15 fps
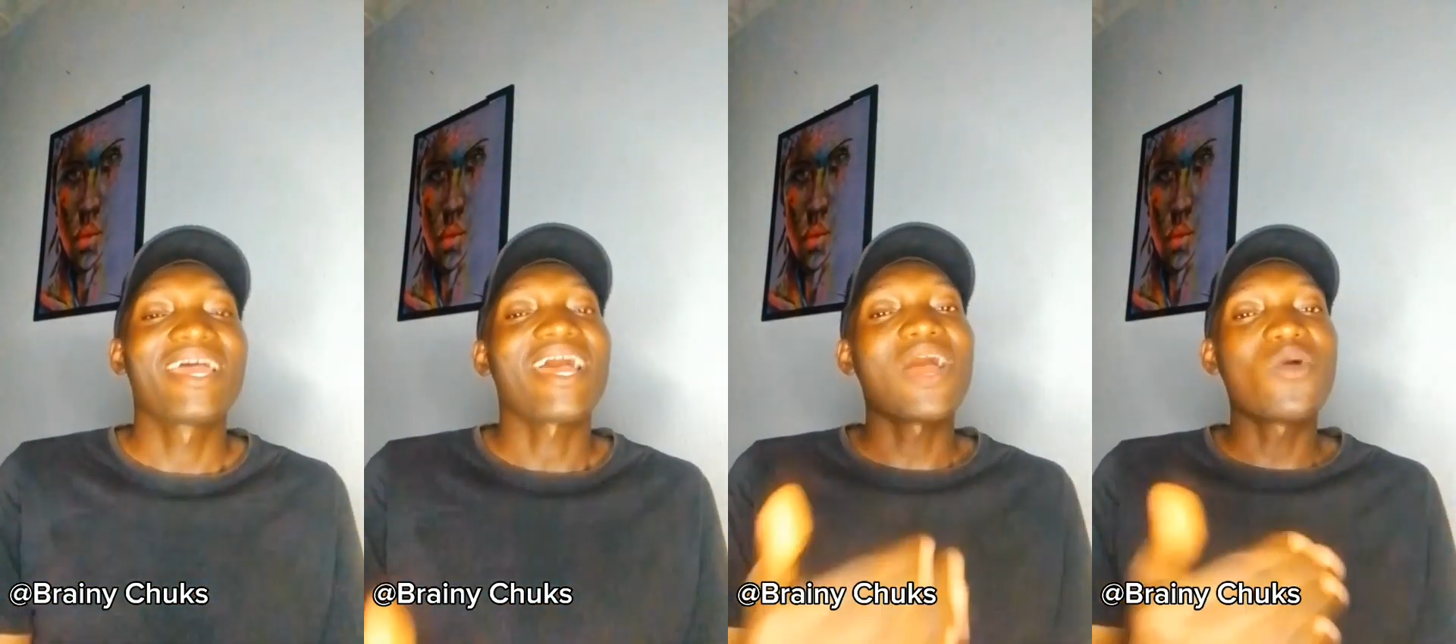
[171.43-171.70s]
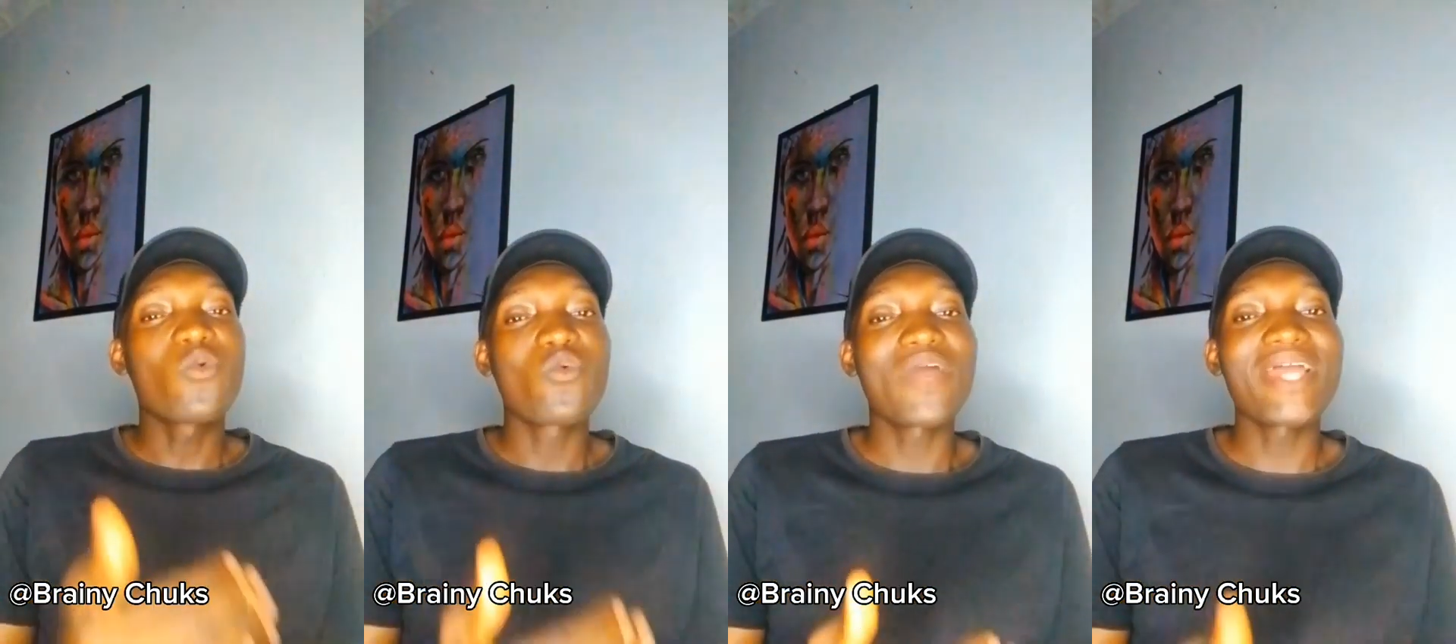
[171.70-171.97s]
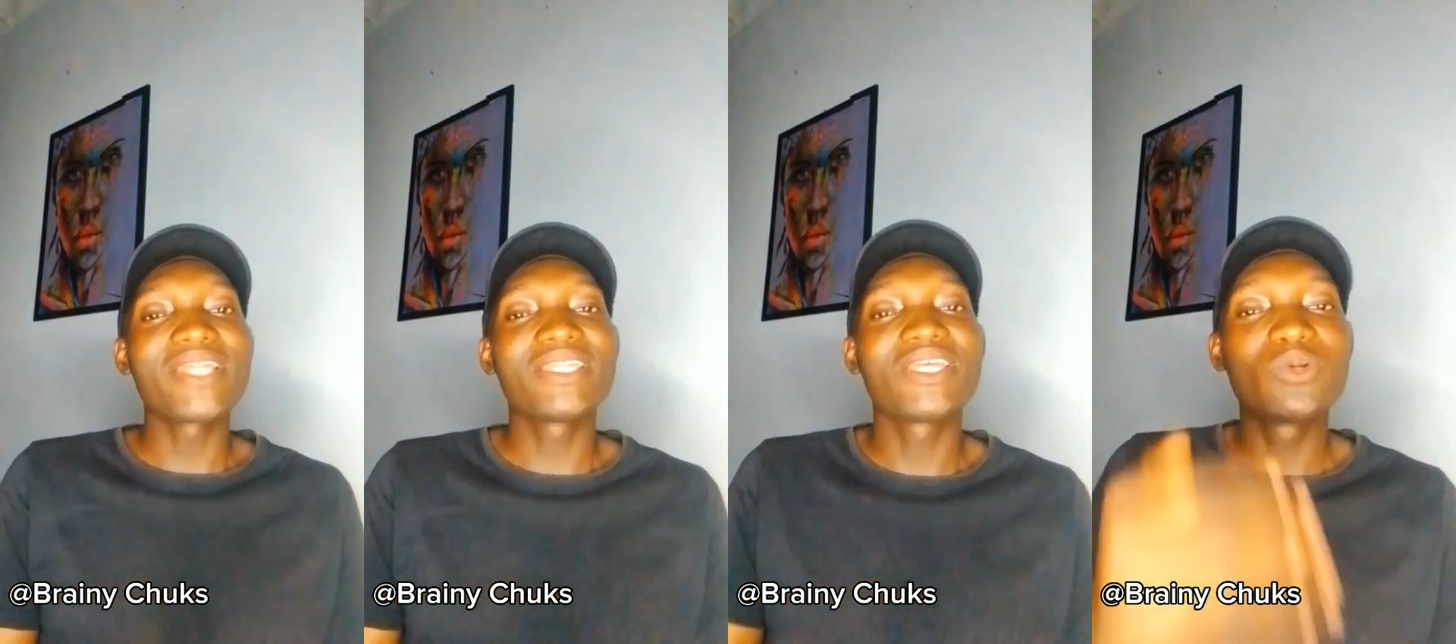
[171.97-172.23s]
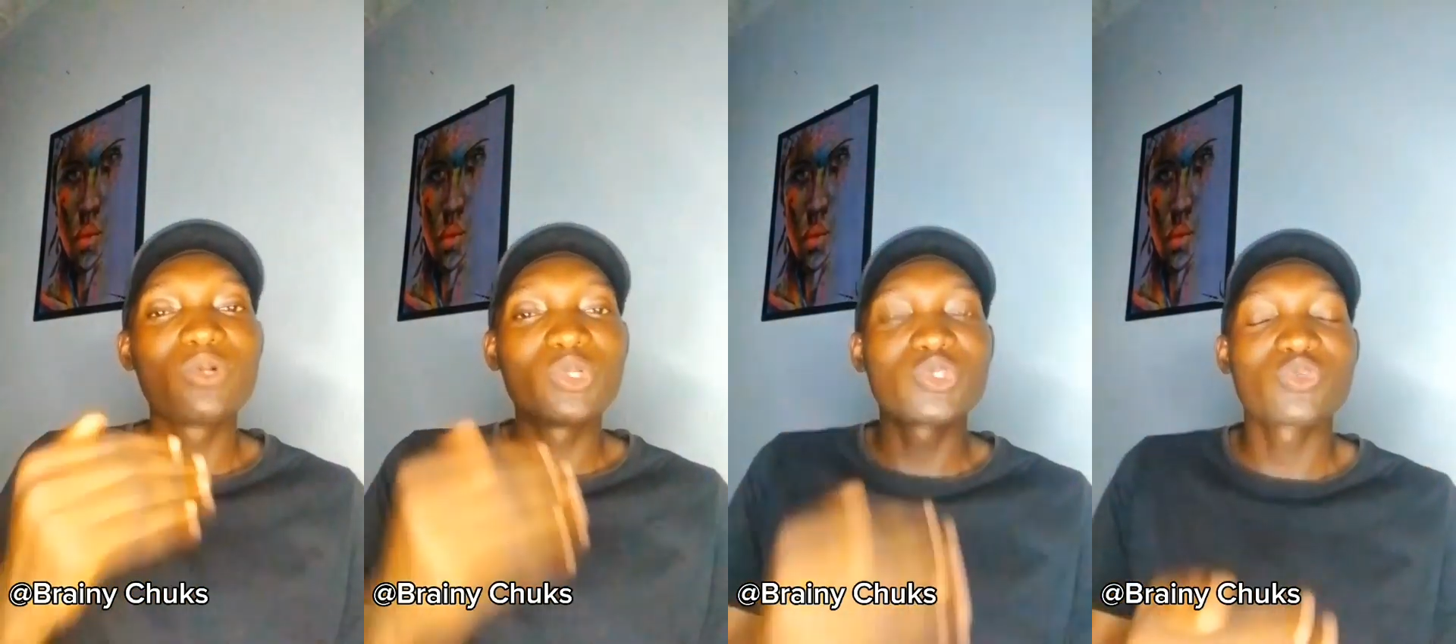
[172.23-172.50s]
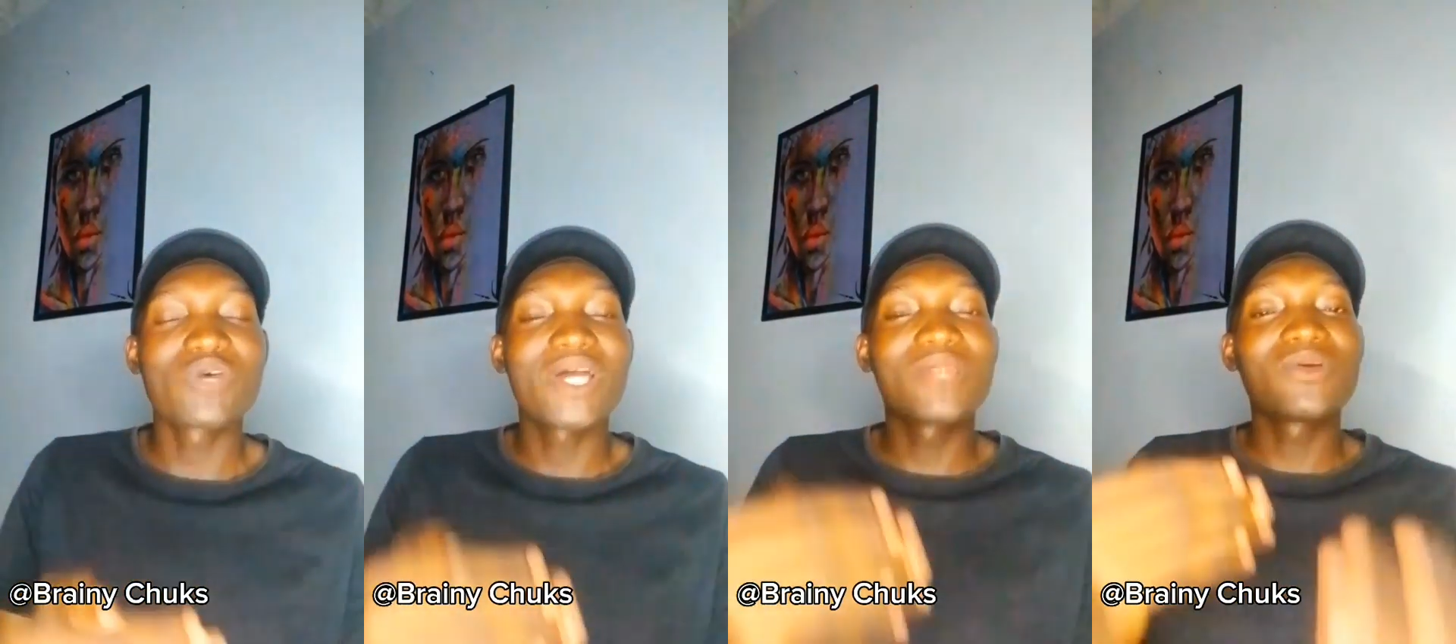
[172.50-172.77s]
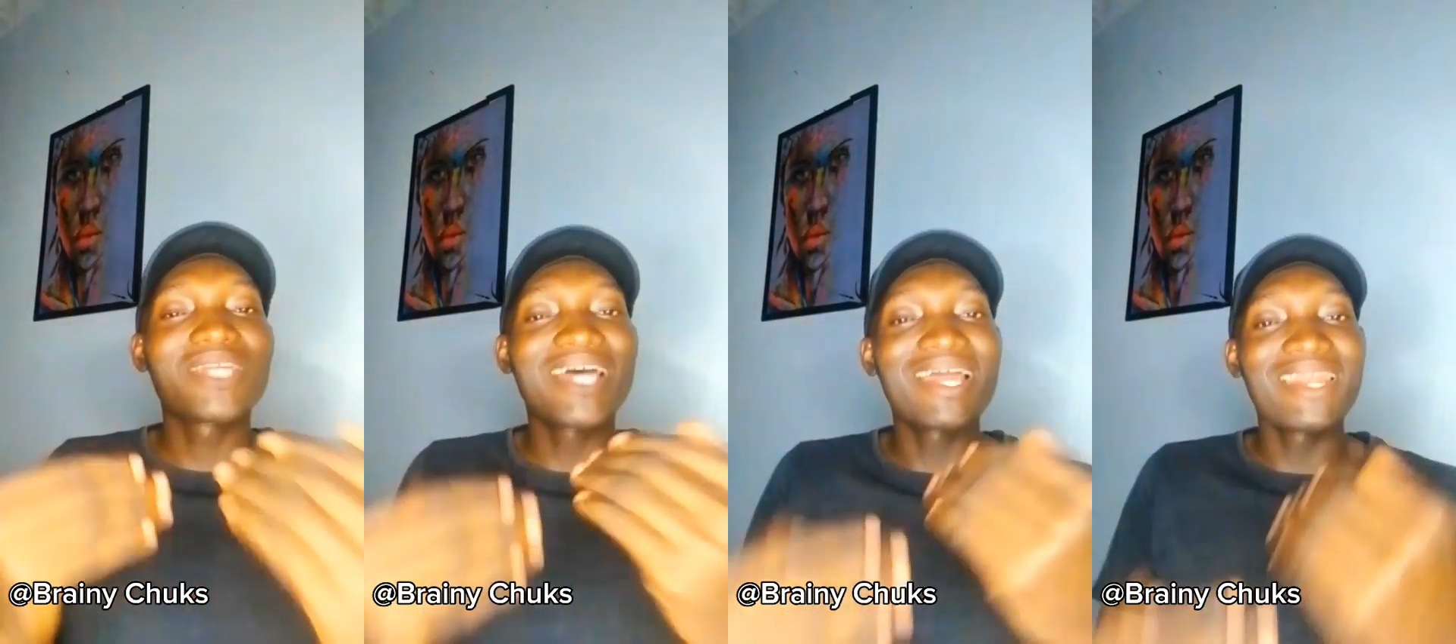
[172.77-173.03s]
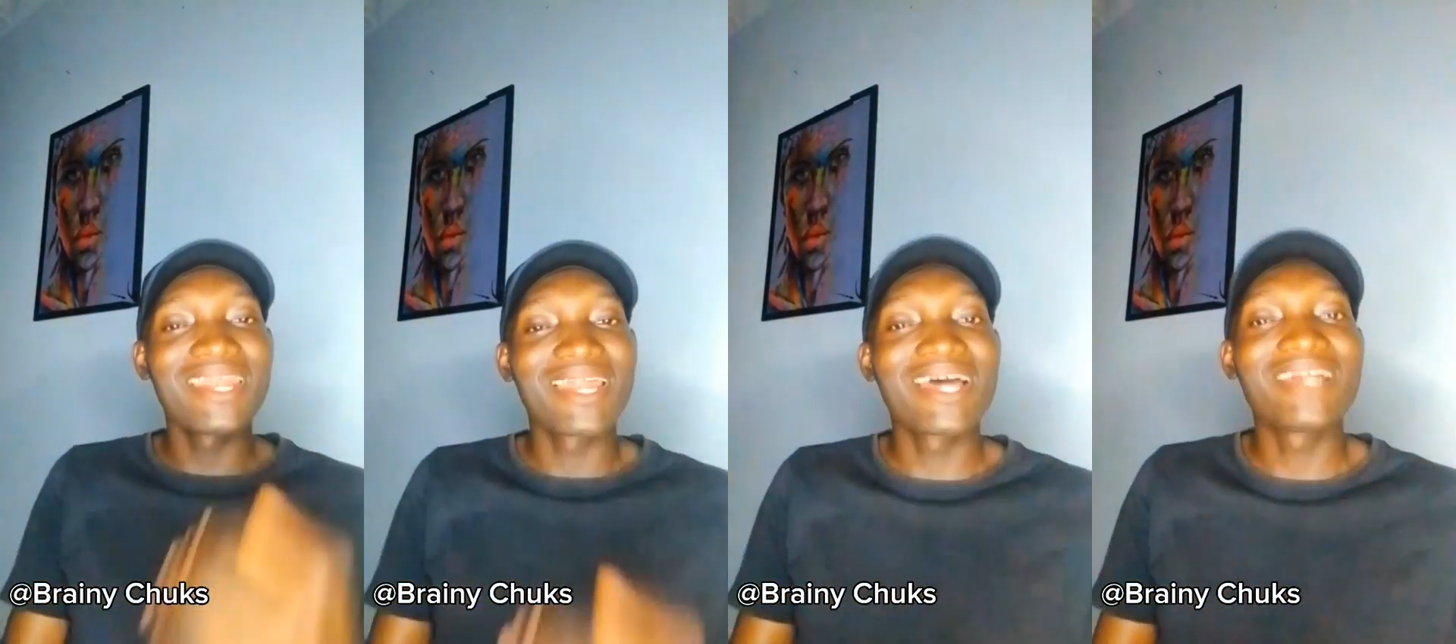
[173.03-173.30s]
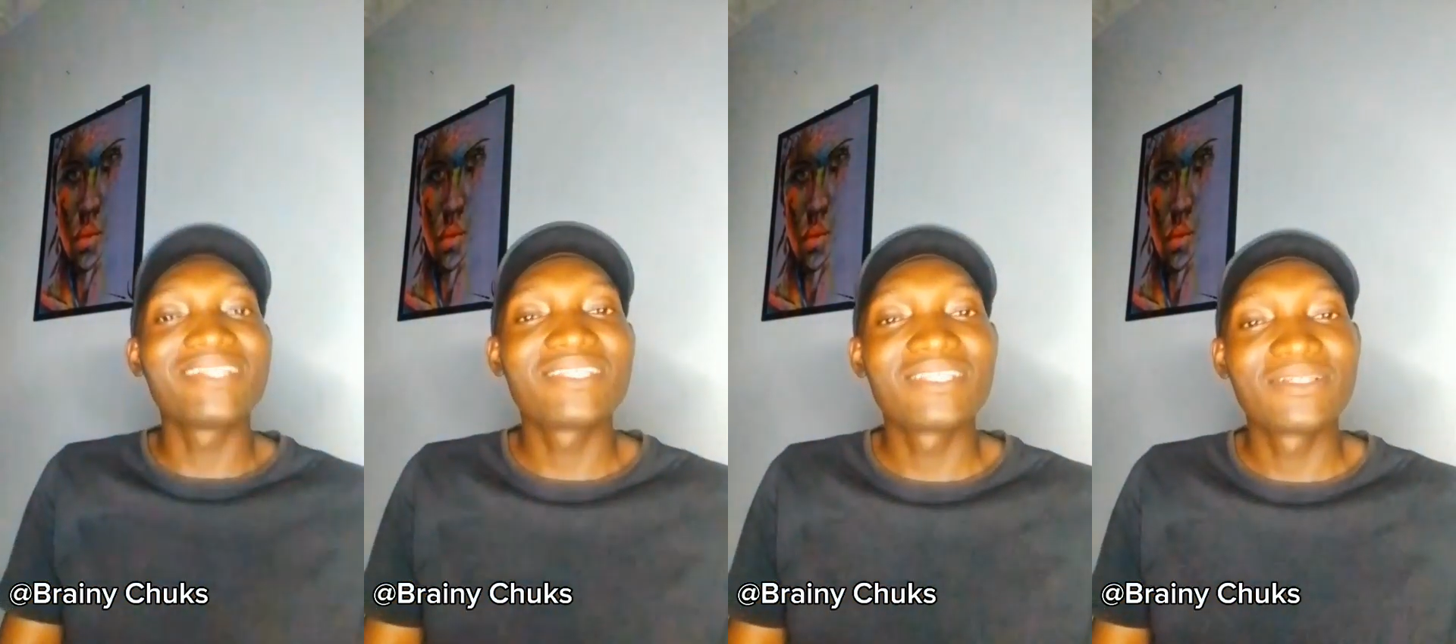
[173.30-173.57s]
And when they go to another
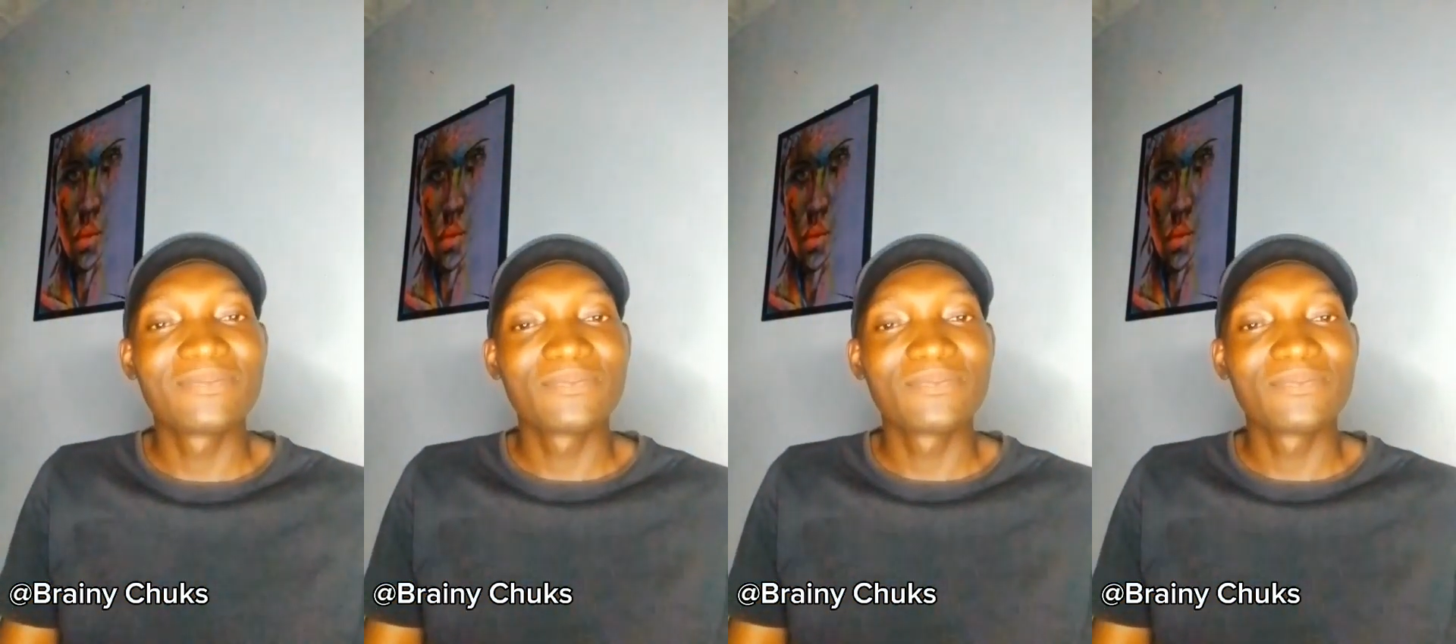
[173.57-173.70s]
land,